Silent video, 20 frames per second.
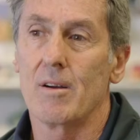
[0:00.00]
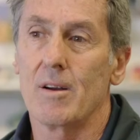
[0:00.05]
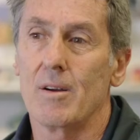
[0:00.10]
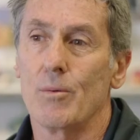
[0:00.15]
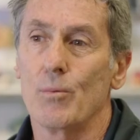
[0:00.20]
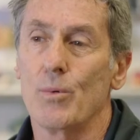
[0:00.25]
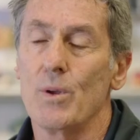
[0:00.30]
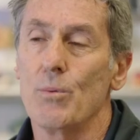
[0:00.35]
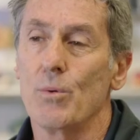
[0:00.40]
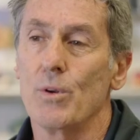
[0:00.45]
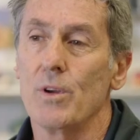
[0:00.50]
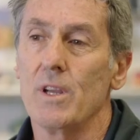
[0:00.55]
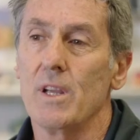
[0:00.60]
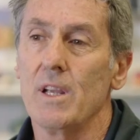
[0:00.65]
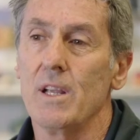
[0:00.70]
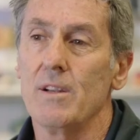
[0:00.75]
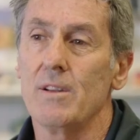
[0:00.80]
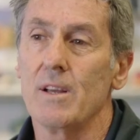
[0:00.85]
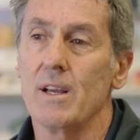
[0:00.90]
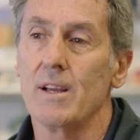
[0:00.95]
We
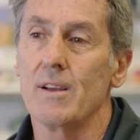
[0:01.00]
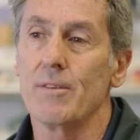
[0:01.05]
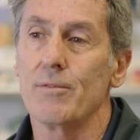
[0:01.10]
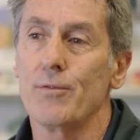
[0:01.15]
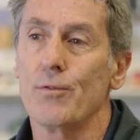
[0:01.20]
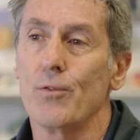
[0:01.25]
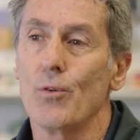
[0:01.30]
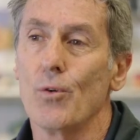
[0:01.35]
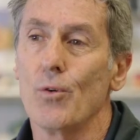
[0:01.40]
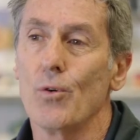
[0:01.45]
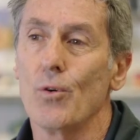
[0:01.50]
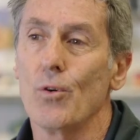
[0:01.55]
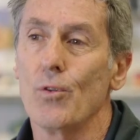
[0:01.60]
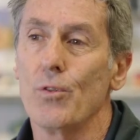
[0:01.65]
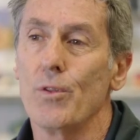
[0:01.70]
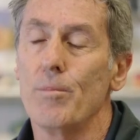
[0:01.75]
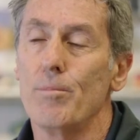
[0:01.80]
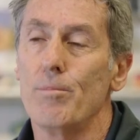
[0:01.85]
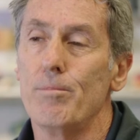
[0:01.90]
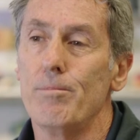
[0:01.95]
read for
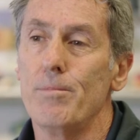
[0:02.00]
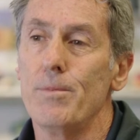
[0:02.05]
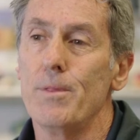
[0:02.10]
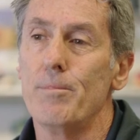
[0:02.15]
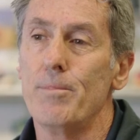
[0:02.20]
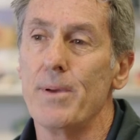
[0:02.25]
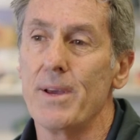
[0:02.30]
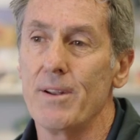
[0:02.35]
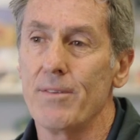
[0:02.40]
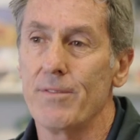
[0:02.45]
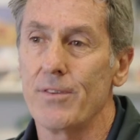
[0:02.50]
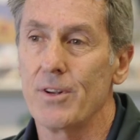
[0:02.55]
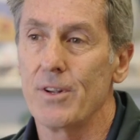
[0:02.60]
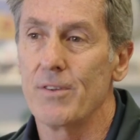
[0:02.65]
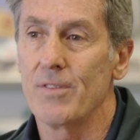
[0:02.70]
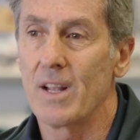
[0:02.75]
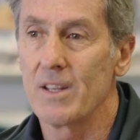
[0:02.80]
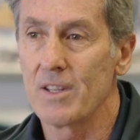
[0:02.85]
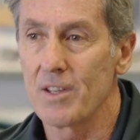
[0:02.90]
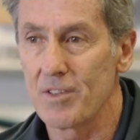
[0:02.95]
the benefit
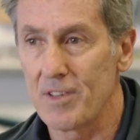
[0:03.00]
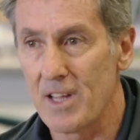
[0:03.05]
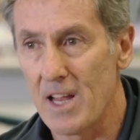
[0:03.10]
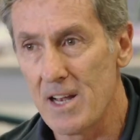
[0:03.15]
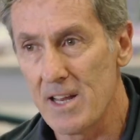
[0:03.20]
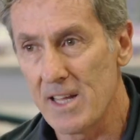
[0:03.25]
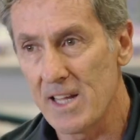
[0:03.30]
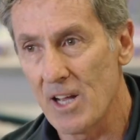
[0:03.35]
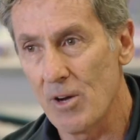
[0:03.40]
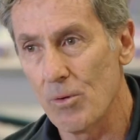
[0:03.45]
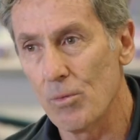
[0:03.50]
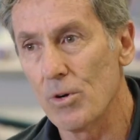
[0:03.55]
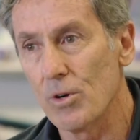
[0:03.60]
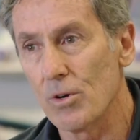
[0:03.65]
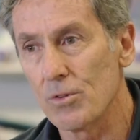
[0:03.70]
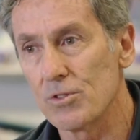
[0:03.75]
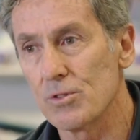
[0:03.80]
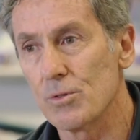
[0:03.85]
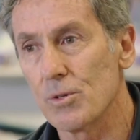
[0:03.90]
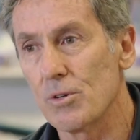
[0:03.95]
of understanding our
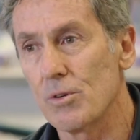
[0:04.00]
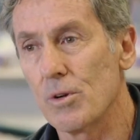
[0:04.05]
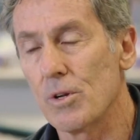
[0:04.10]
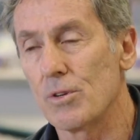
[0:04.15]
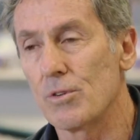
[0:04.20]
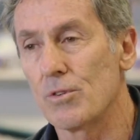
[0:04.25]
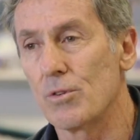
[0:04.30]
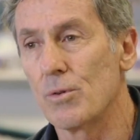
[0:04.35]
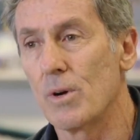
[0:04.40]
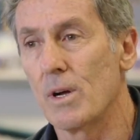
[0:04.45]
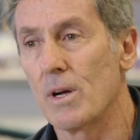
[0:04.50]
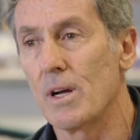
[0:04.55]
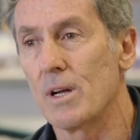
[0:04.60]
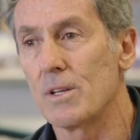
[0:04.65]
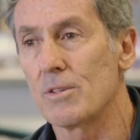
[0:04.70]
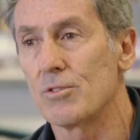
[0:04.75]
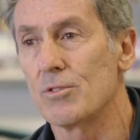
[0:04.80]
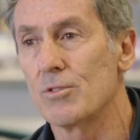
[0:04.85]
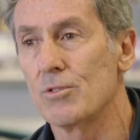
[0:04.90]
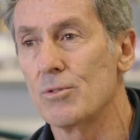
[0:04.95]
world
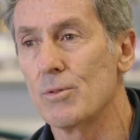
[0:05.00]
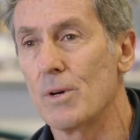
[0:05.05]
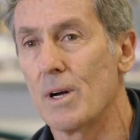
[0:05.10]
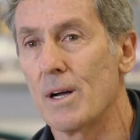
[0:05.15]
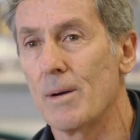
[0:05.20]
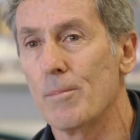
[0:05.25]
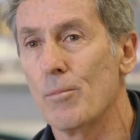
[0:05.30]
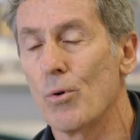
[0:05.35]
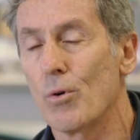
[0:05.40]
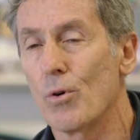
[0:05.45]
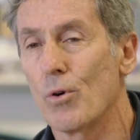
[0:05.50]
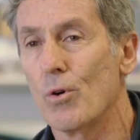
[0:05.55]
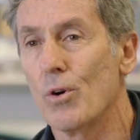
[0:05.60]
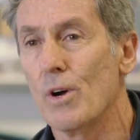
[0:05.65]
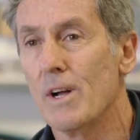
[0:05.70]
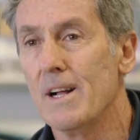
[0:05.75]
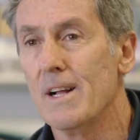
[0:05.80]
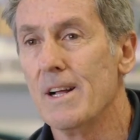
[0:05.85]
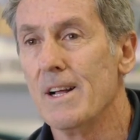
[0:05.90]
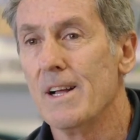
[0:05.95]
to a more,